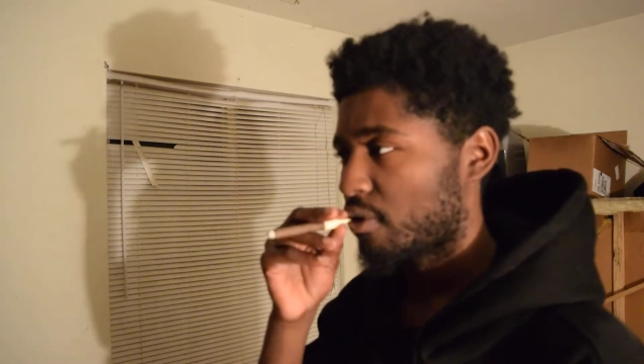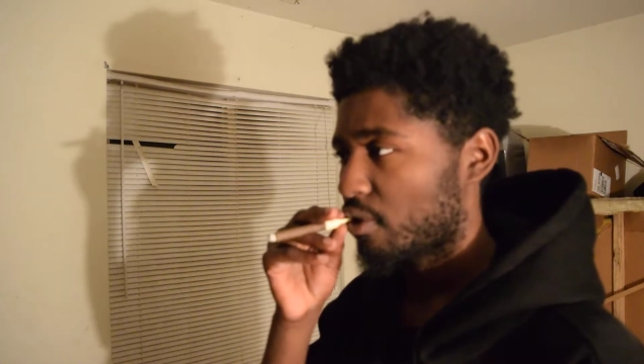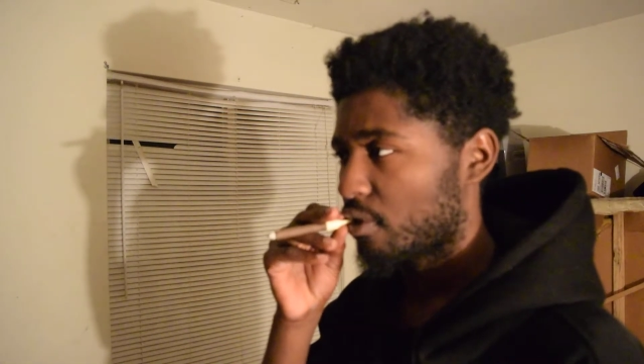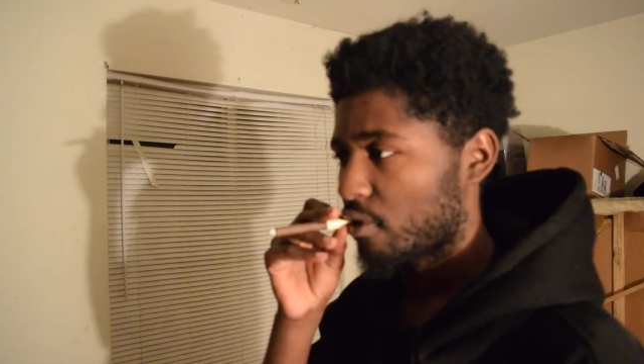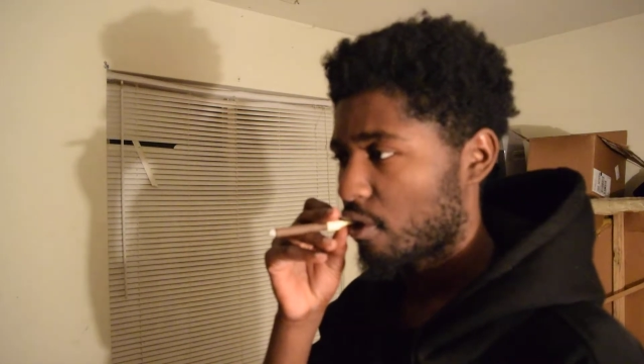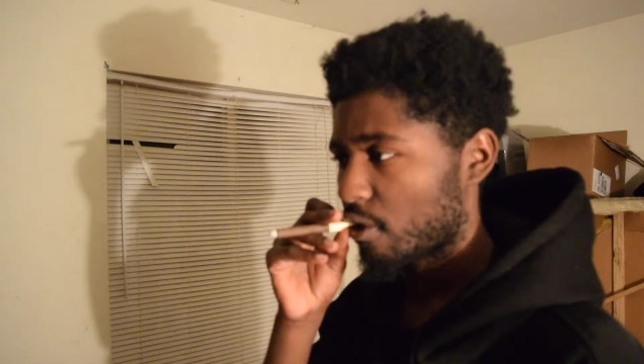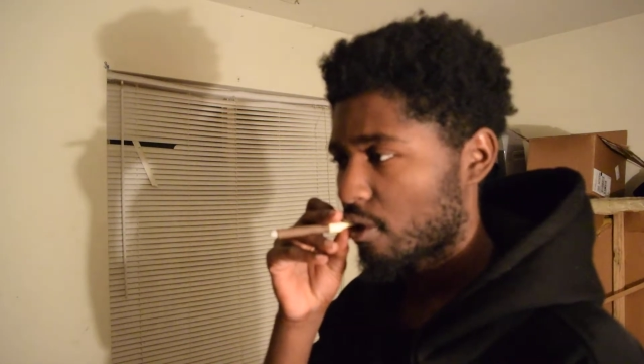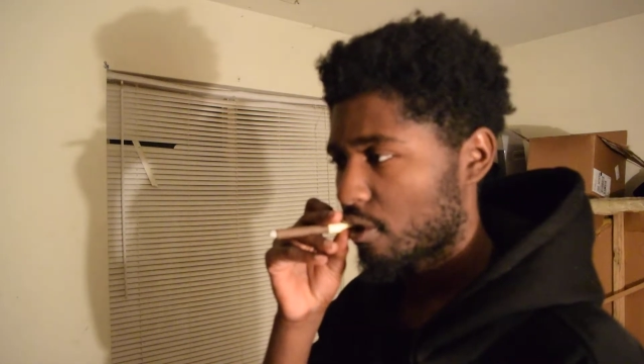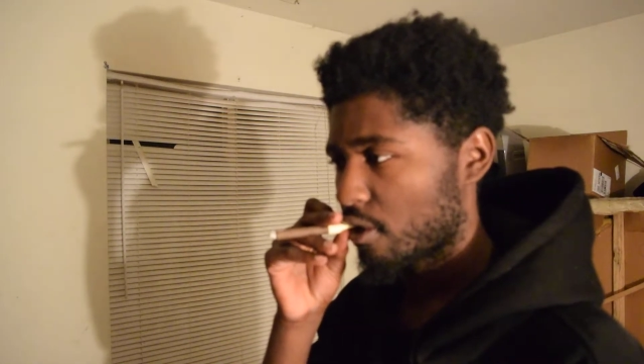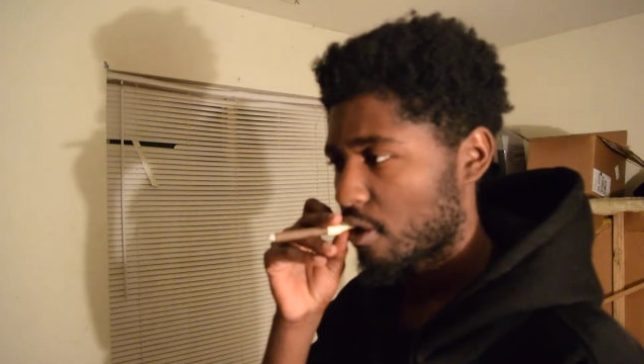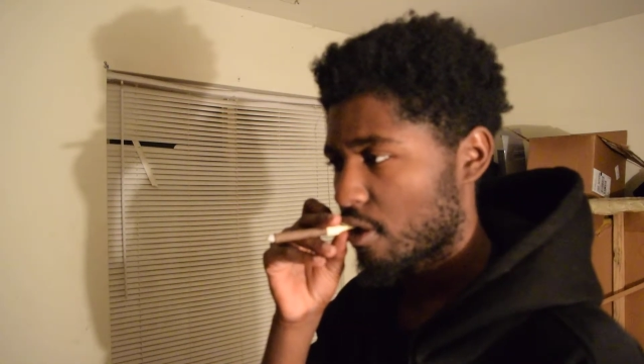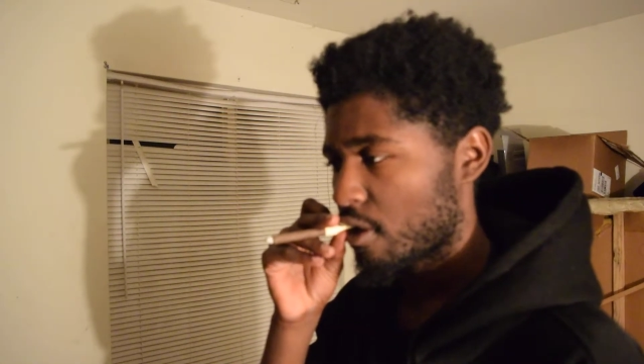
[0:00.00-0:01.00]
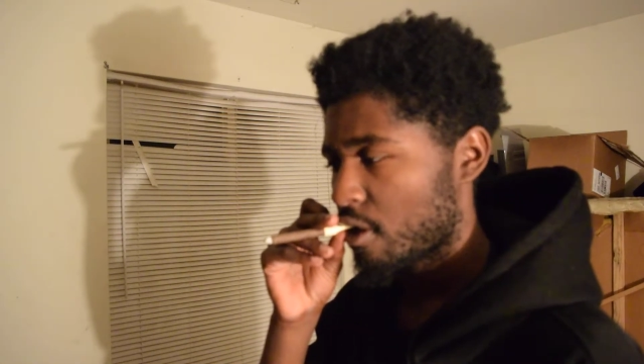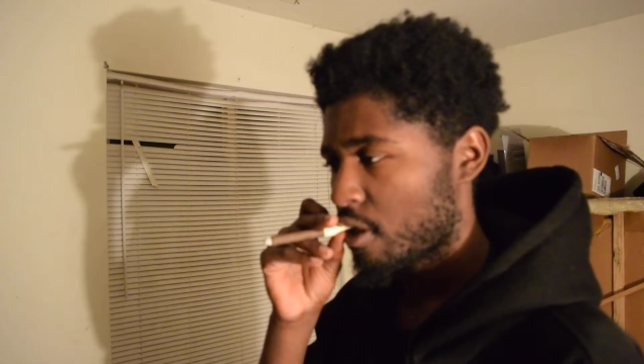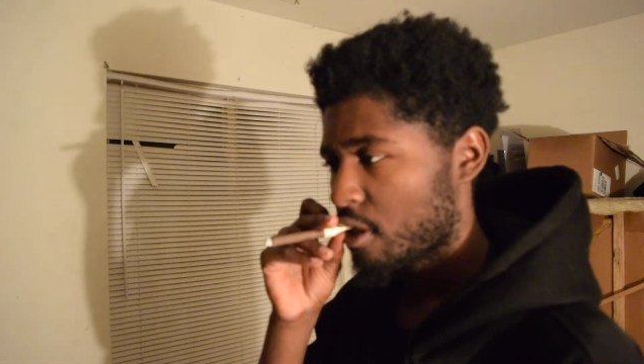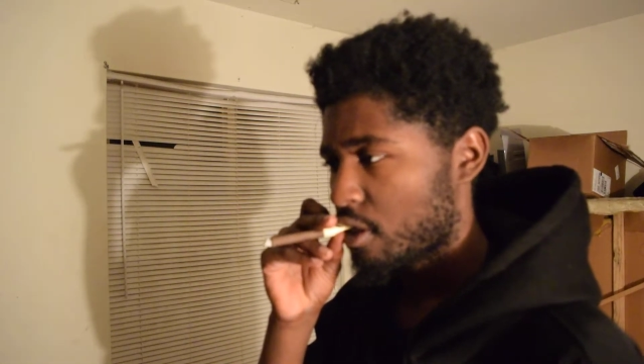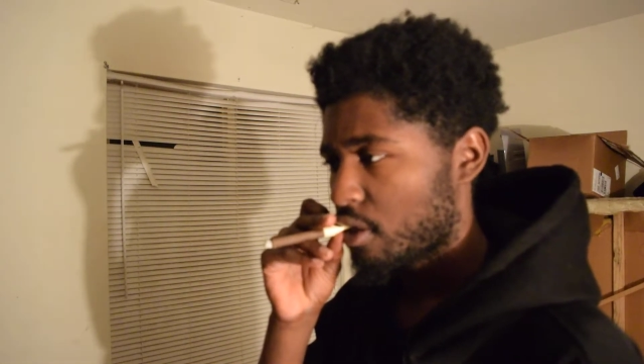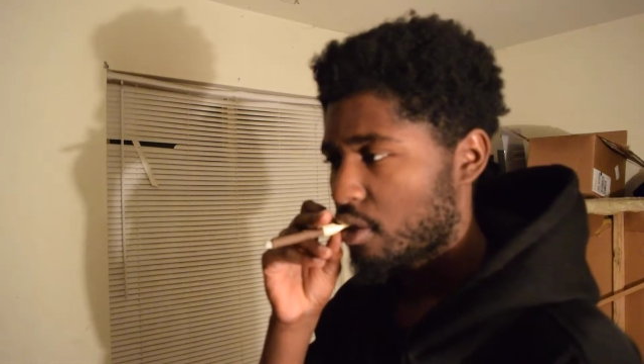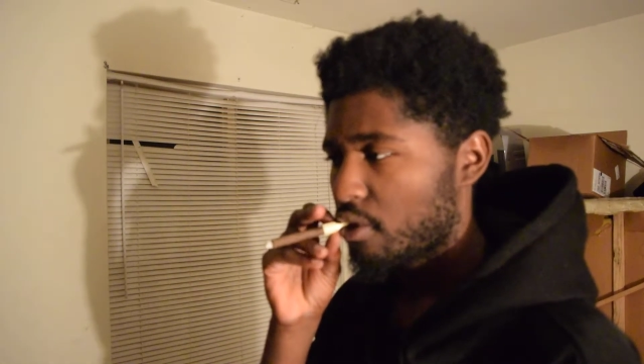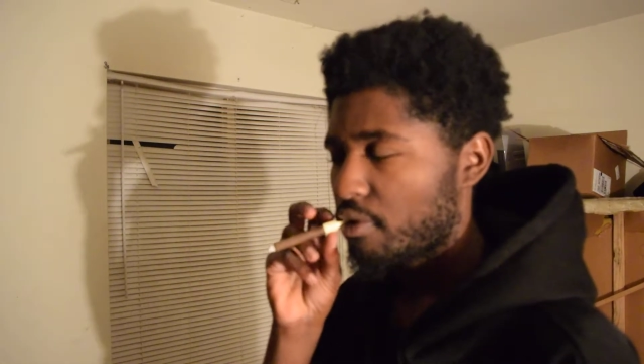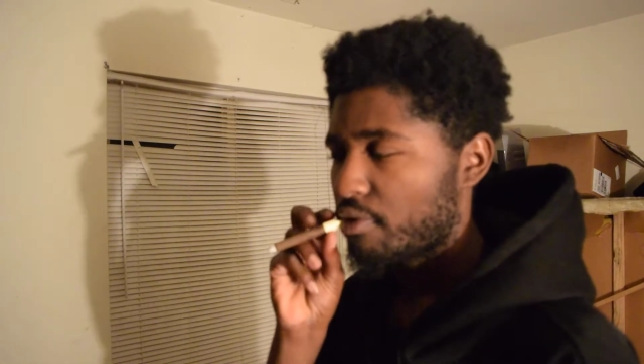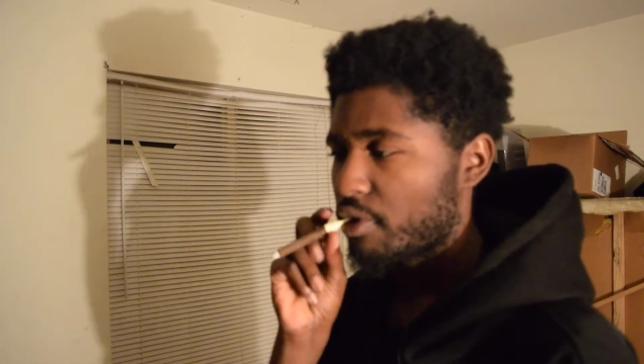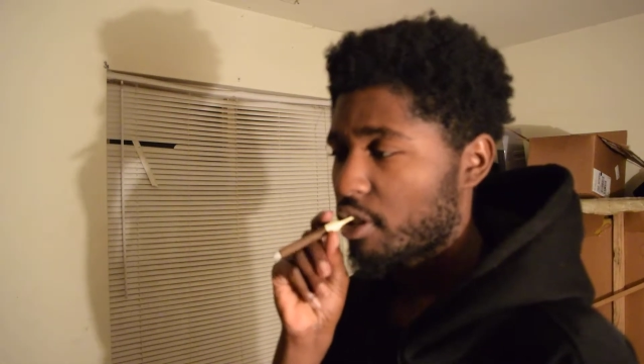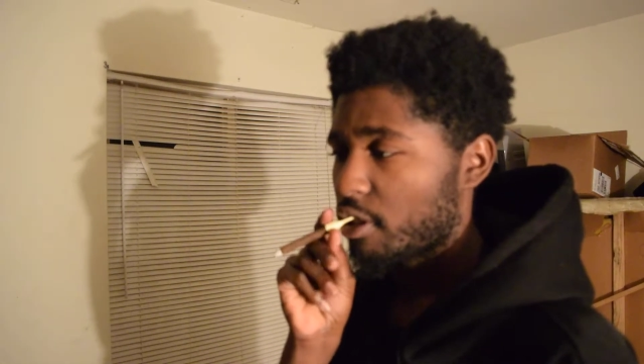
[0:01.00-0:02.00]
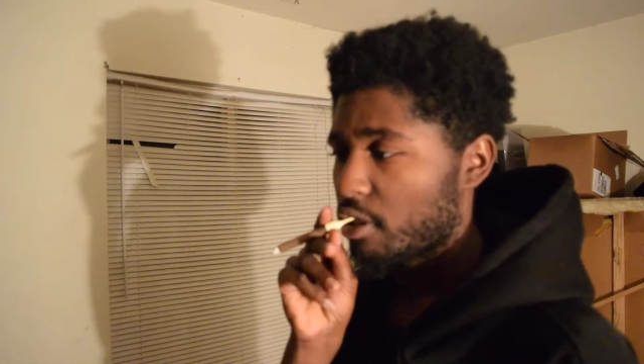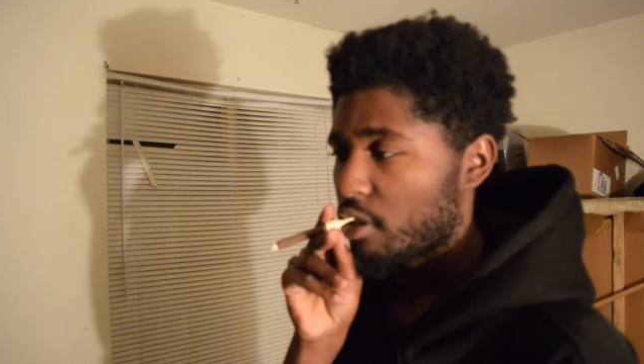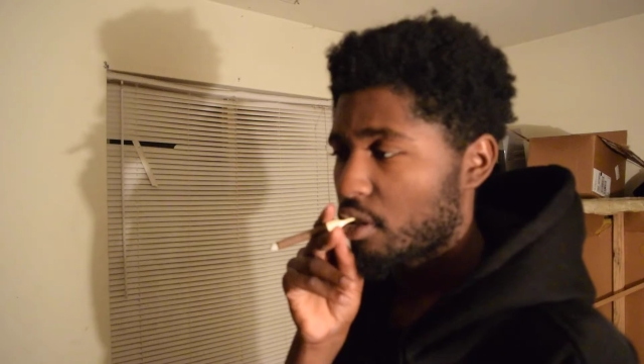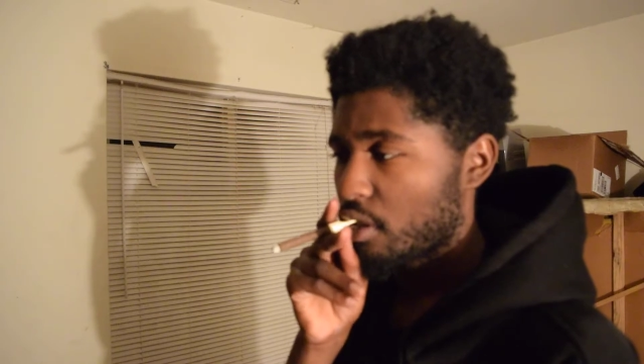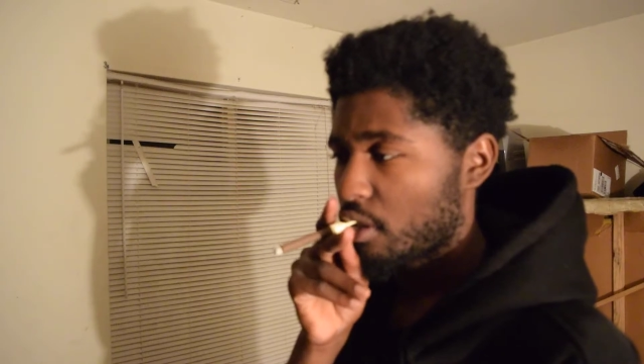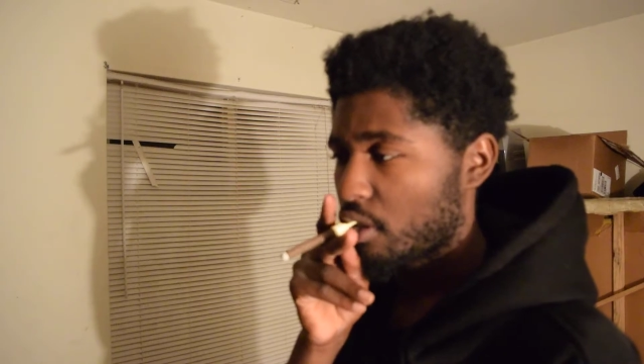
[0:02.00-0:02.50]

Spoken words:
You know what I'm saying? Family,